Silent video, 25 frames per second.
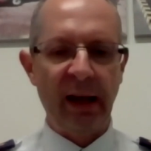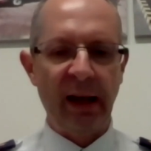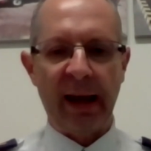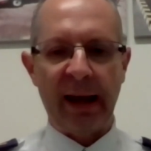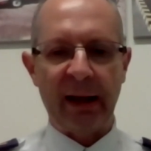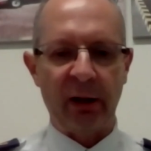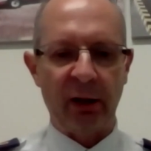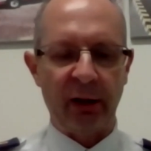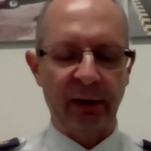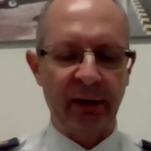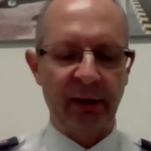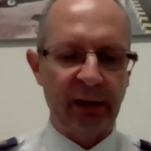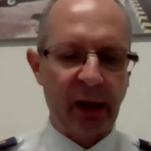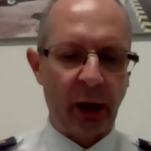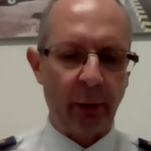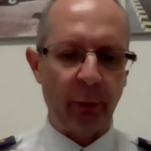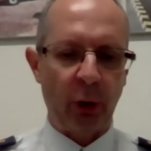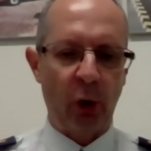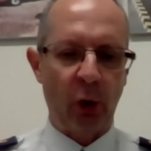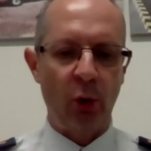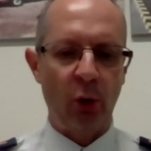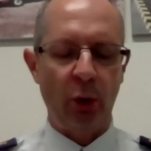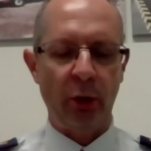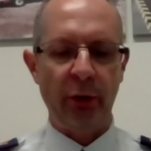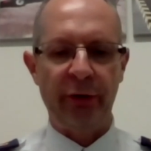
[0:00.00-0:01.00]
And I don't
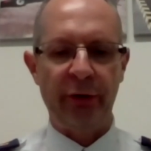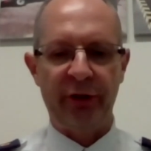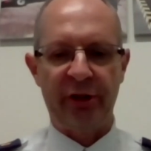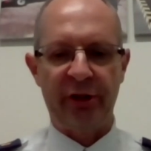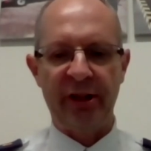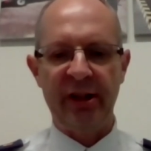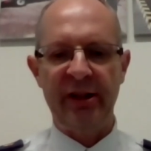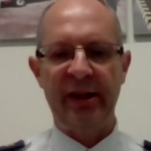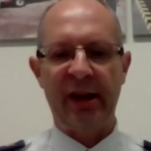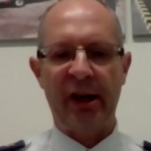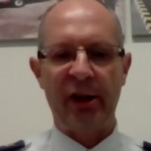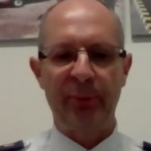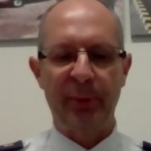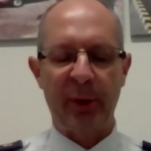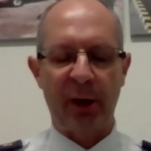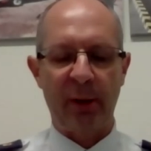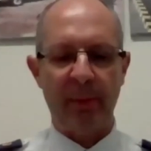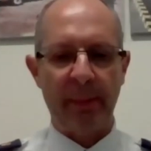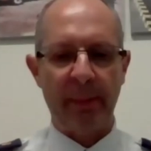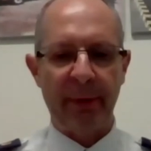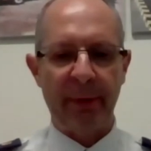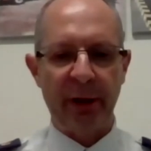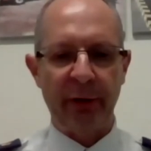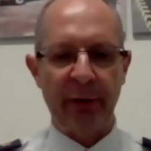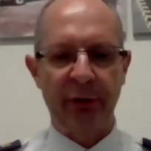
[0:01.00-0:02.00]
recall all the details, but I
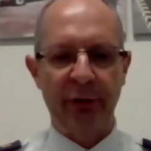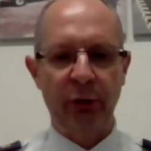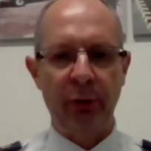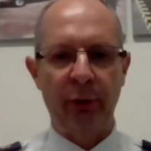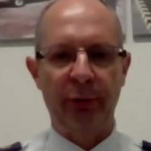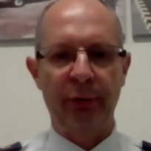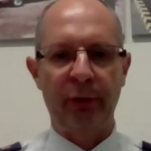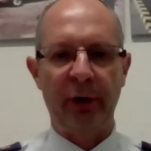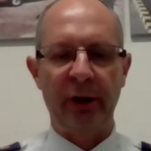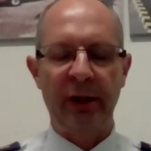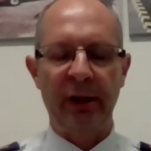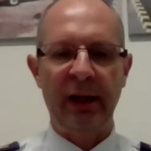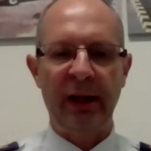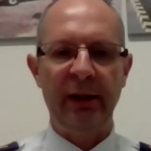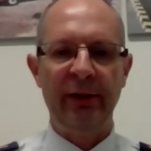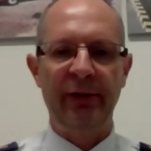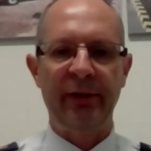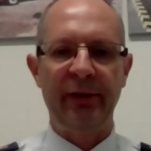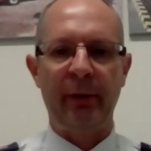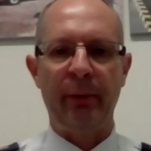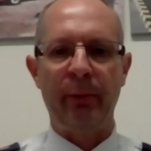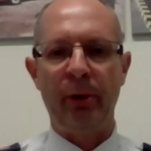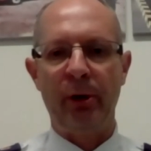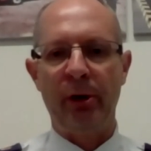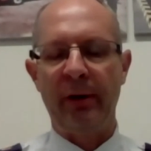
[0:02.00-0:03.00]
remember there's 2 or 3 kids
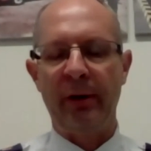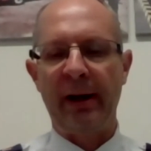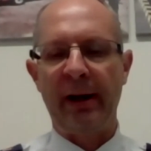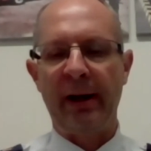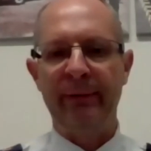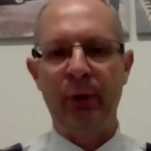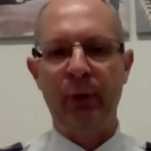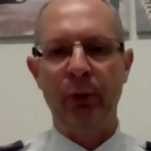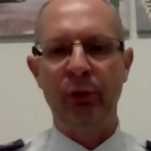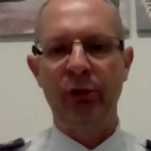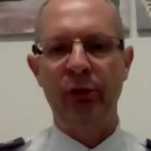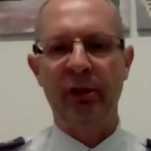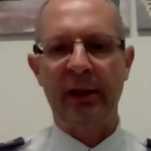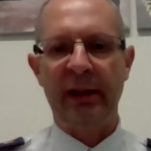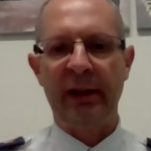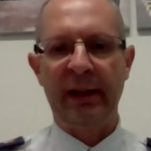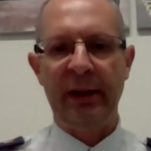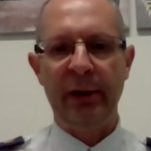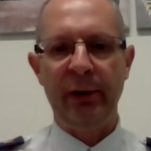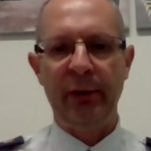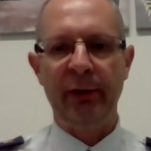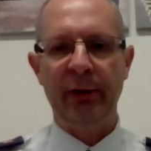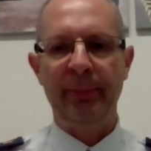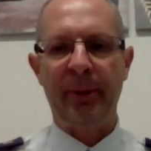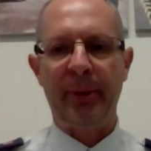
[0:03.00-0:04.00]
that were unfortunately
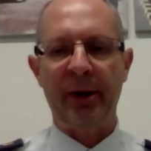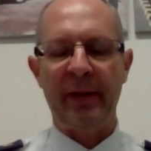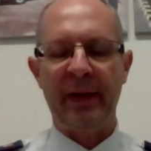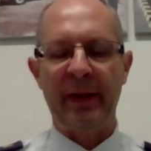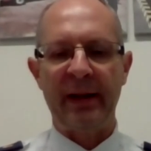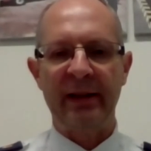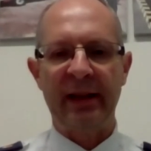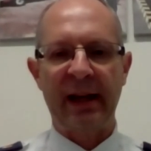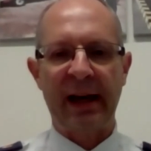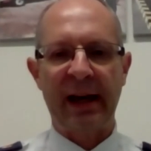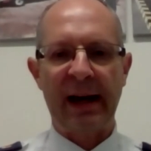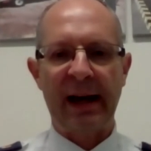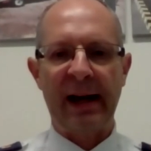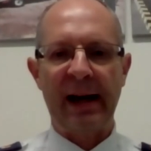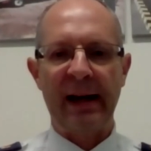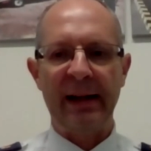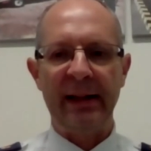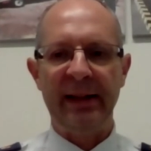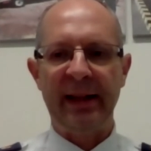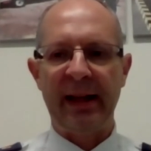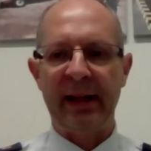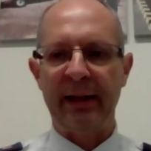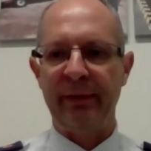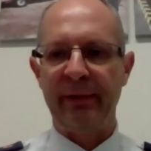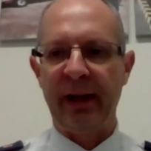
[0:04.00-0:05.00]
killed by that car
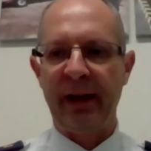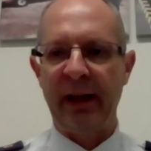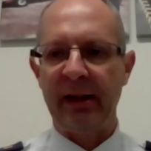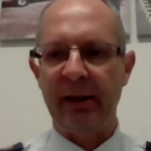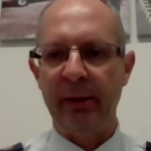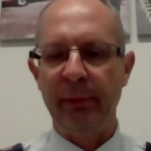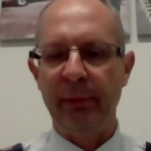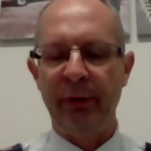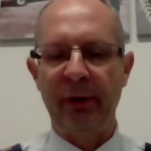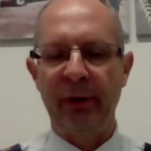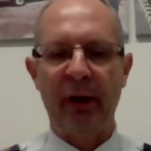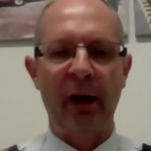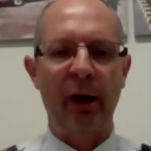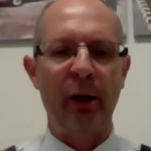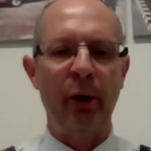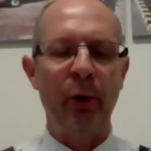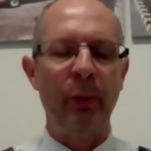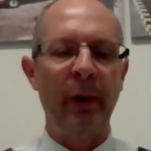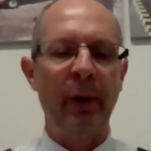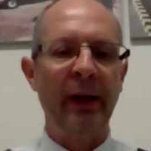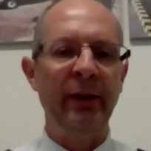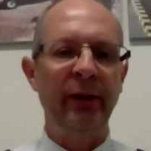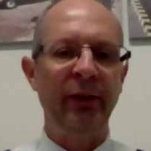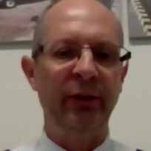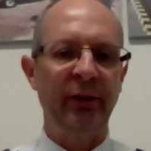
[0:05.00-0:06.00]
in that event. It was
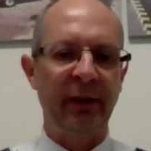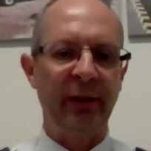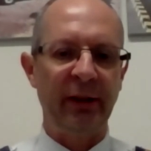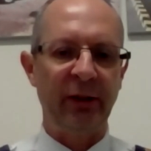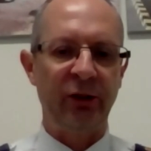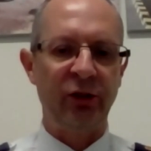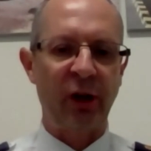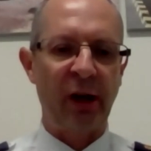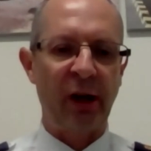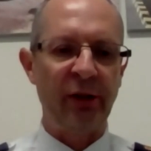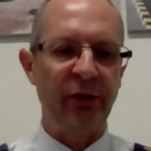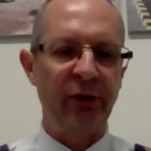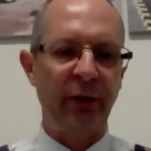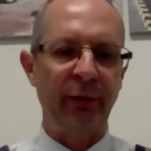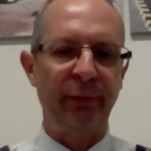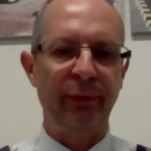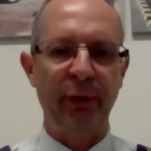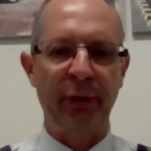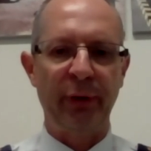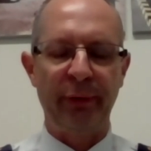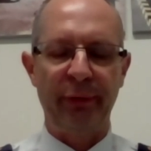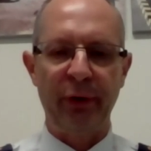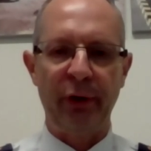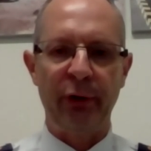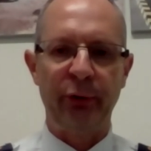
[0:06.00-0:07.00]
horrendously tragic
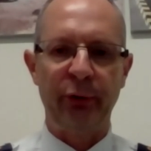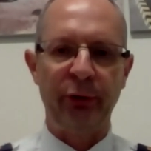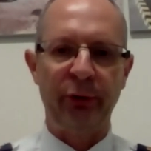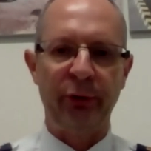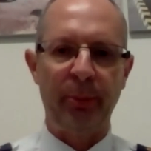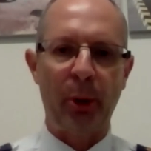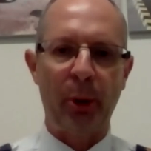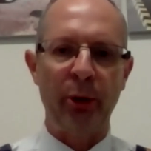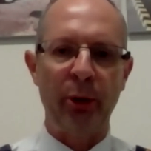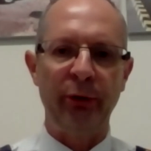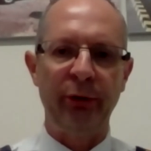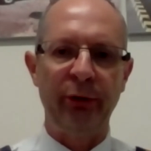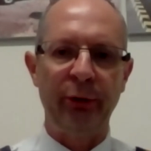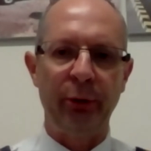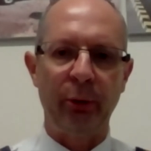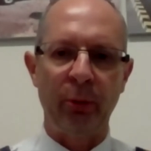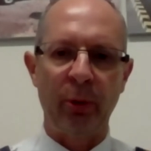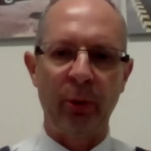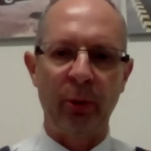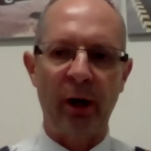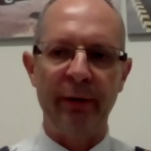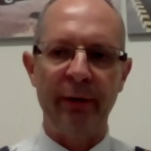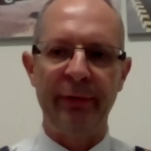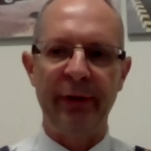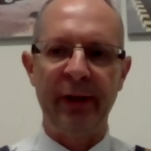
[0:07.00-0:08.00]
for the first responders to
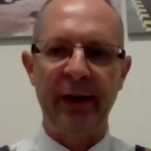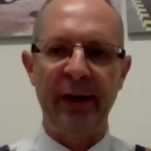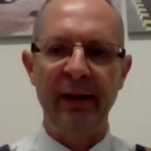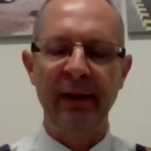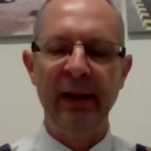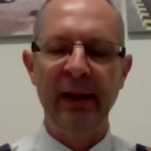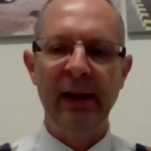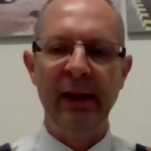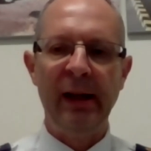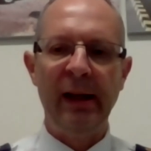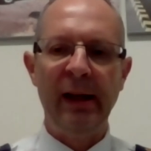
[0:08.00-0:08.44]
arrive there.